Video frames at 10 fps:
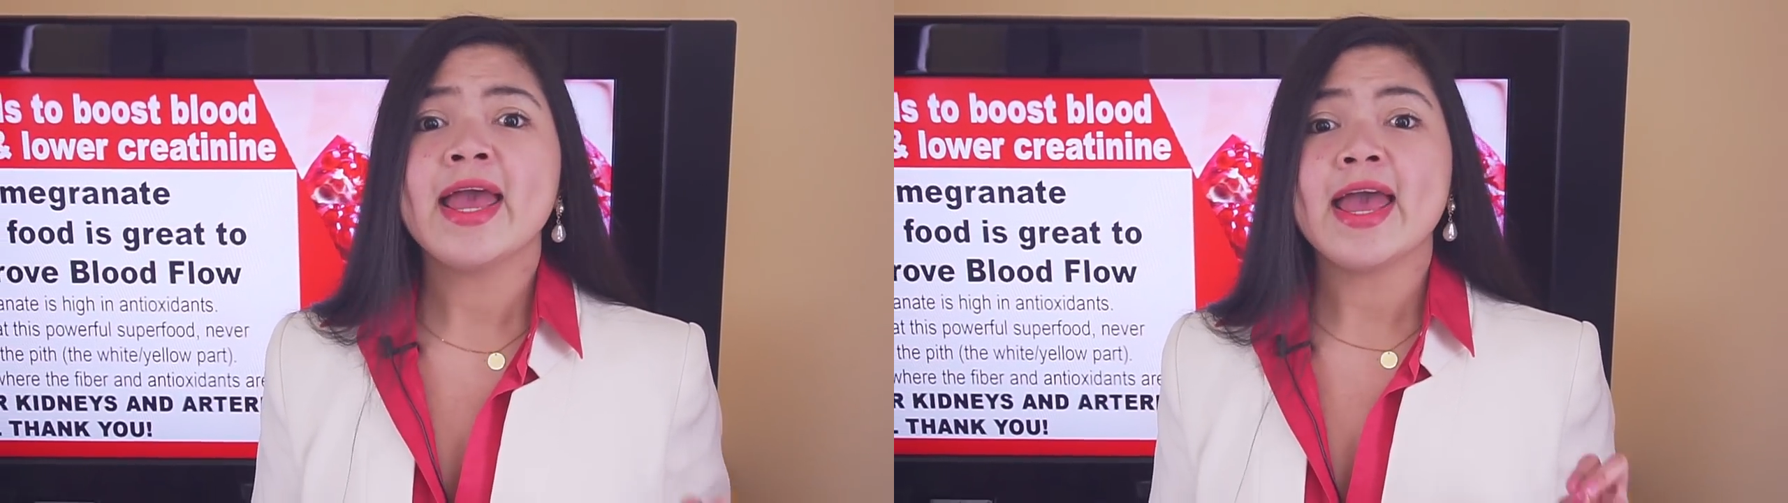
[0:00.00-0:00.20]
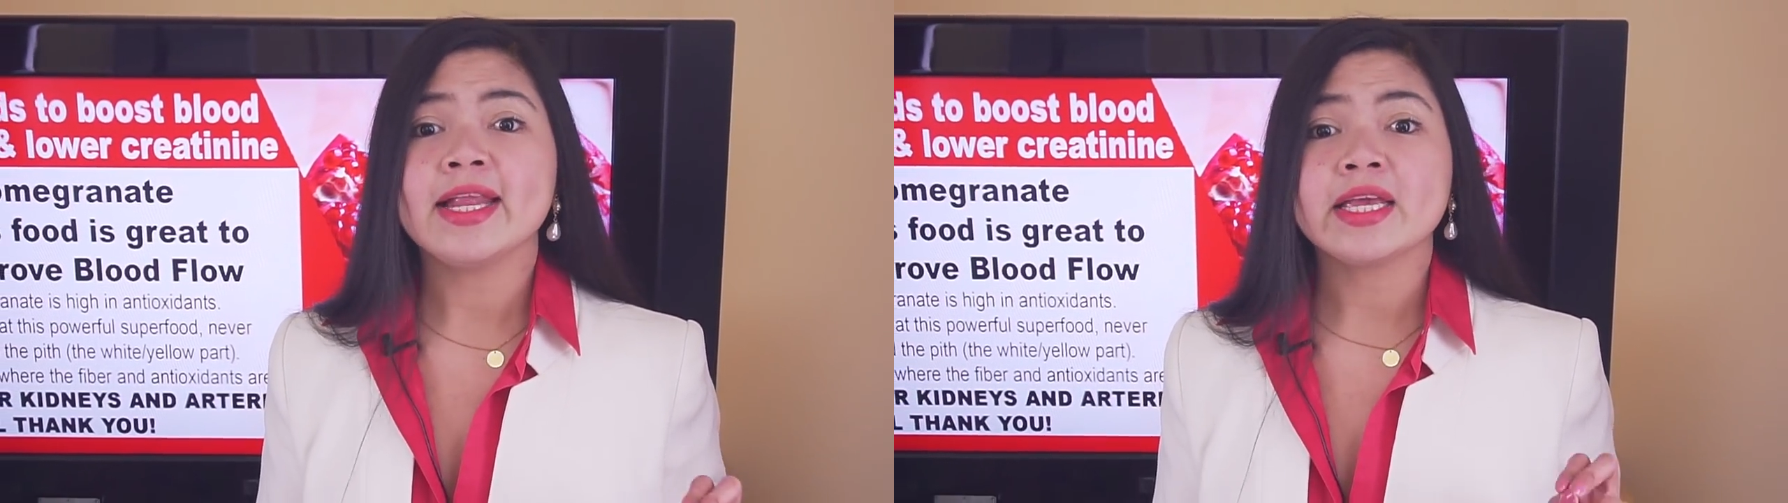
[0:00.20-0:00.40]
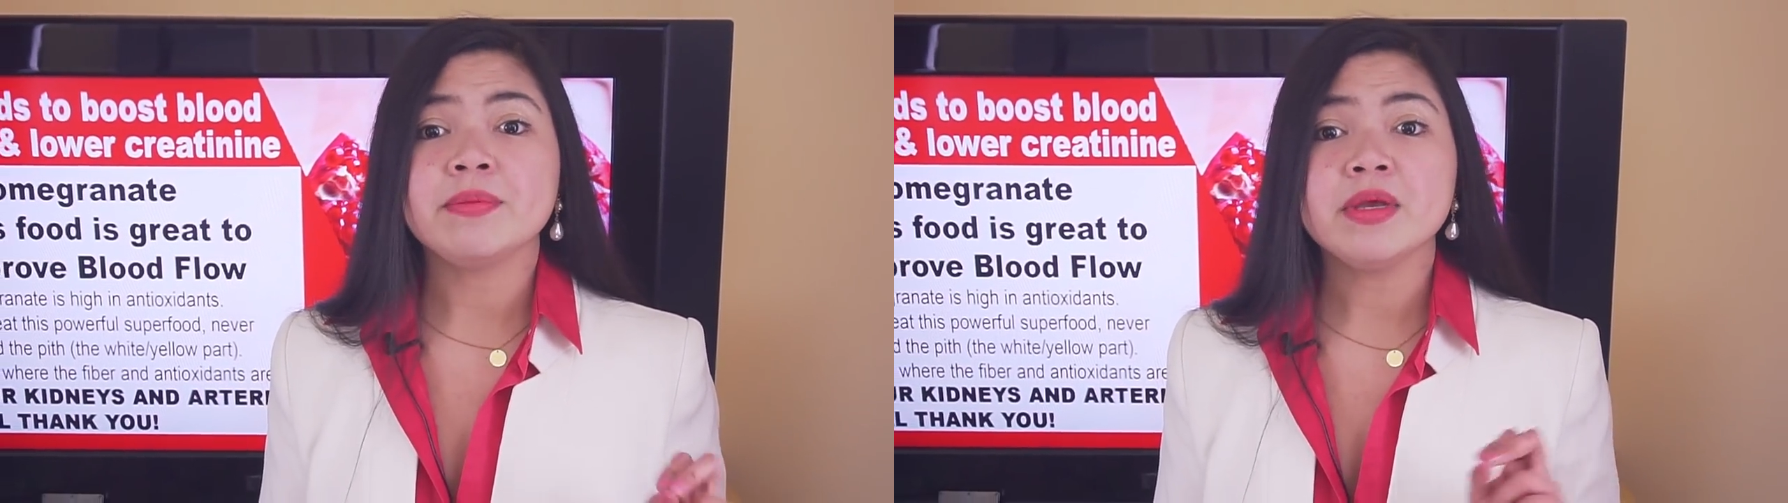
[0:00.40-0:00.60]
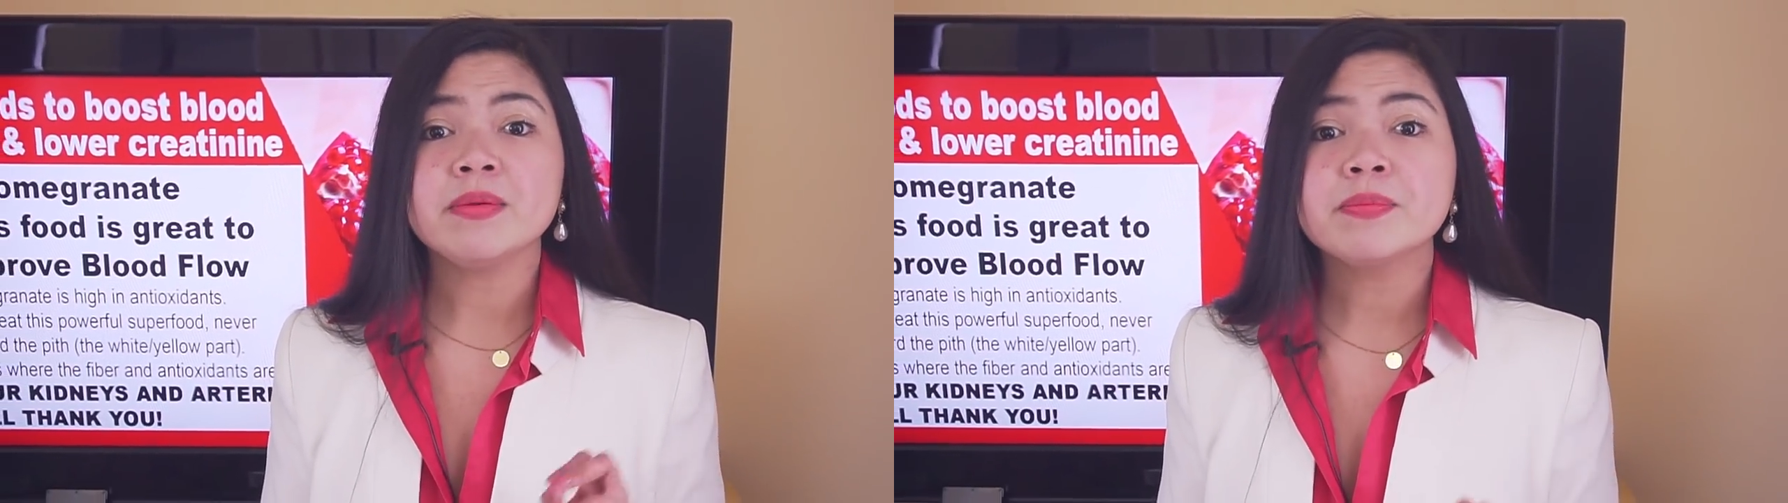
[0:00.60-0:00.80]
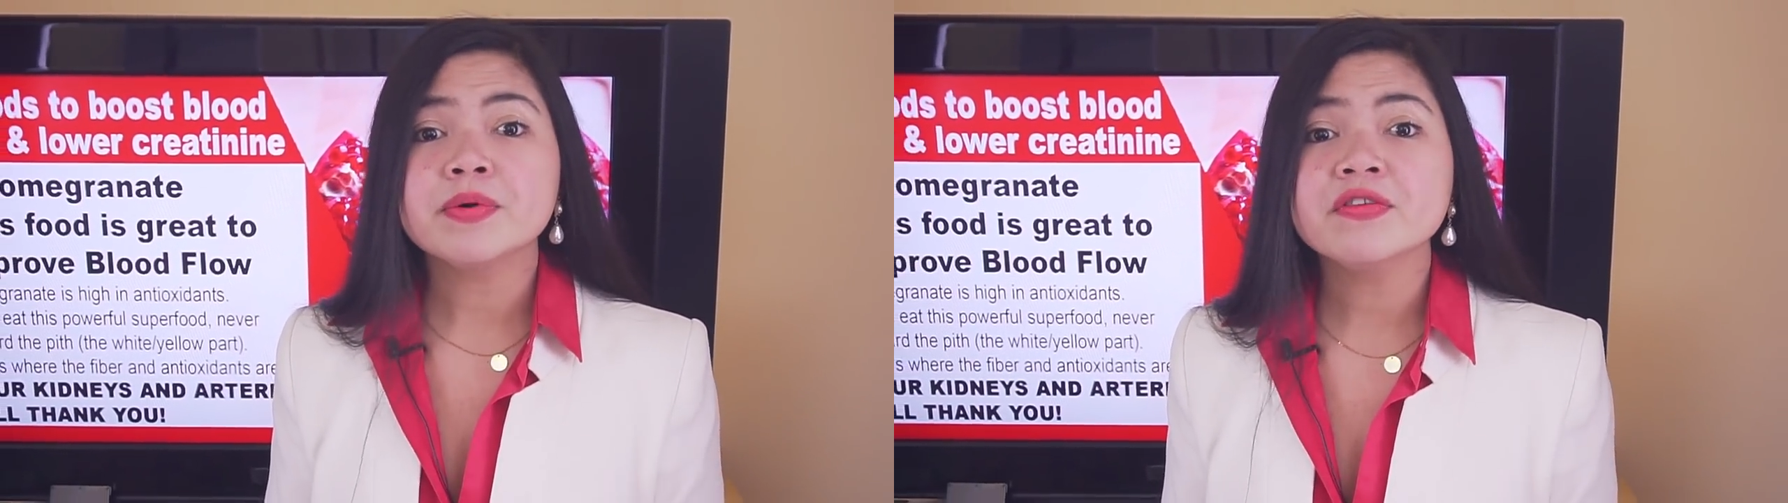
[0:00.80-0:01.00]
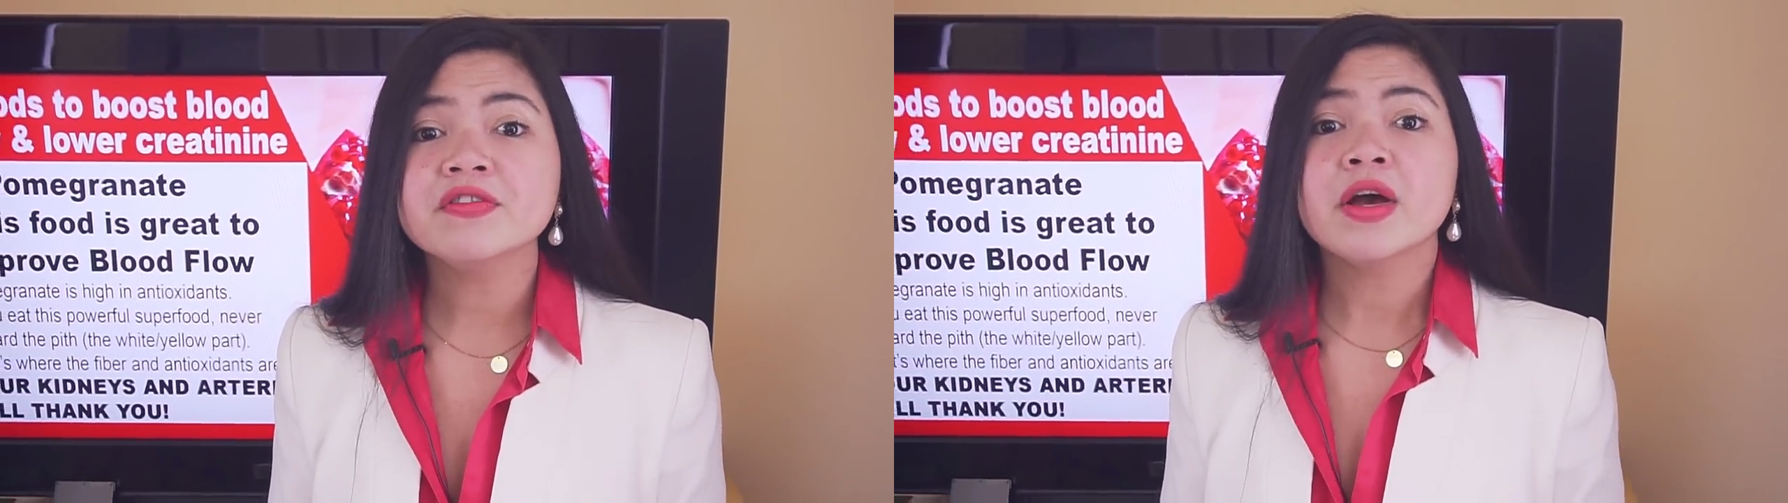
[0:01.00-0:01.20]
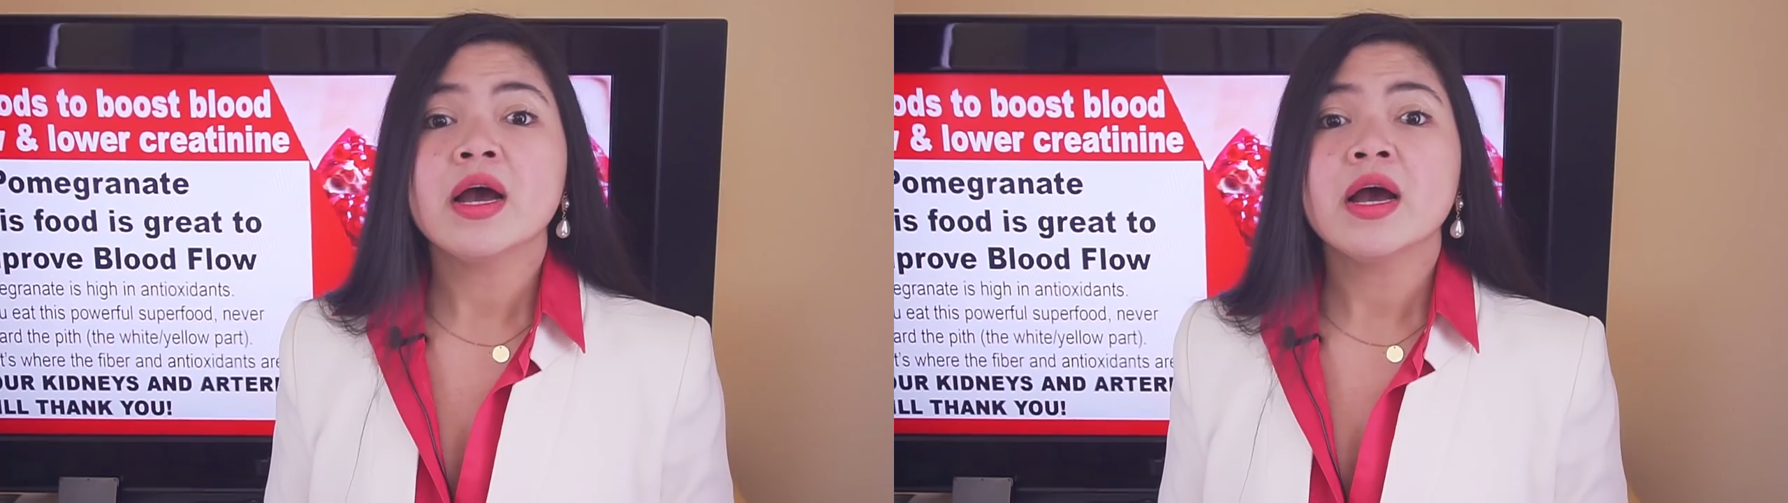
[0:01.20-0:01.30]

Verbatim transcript: and can improve